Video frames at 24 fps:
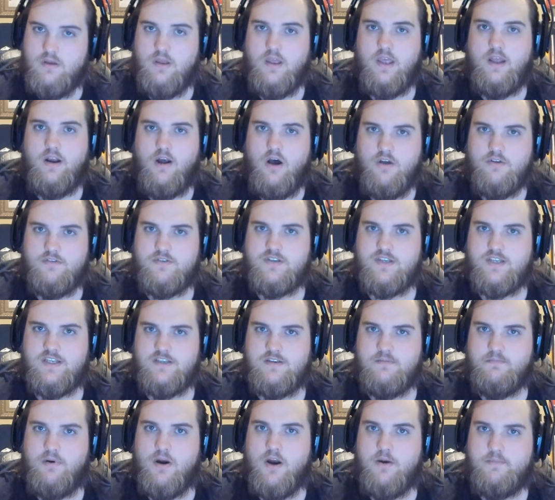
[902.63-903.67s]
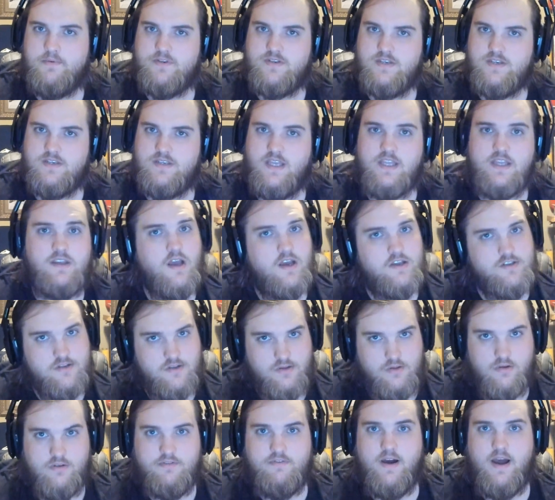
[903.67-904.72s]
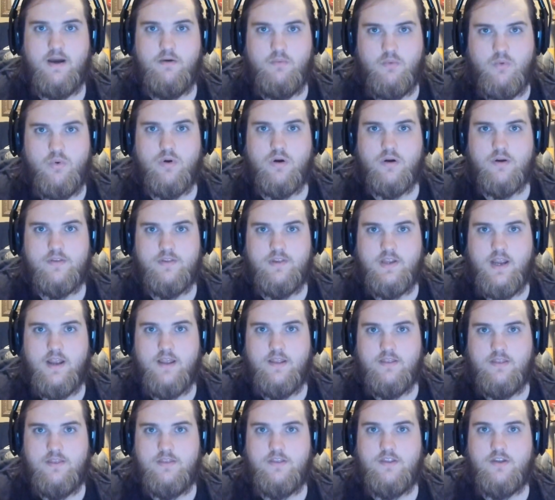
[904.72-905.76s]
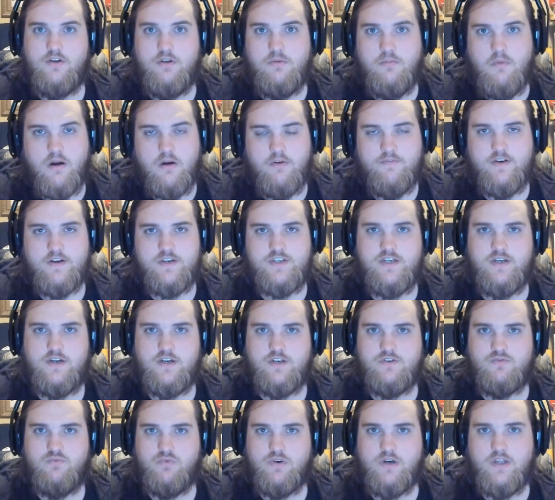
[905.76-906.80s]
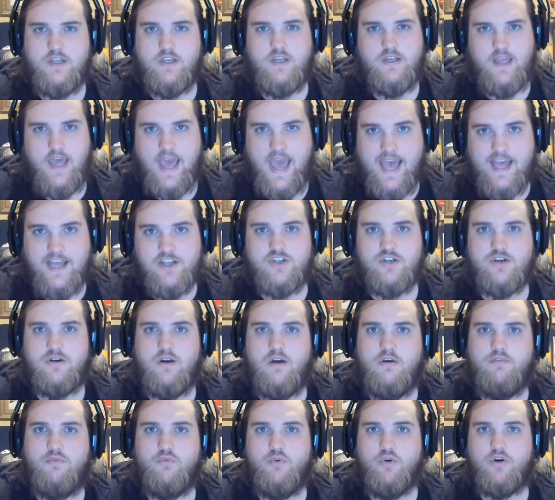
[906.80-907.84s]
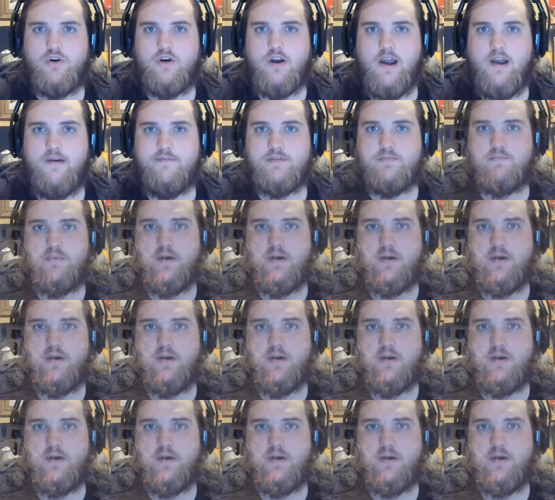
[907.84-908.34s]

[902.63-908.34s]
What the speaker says: in all sense and purposes, it does glorify war. The new Modern Warfare series really has shown off war crimes,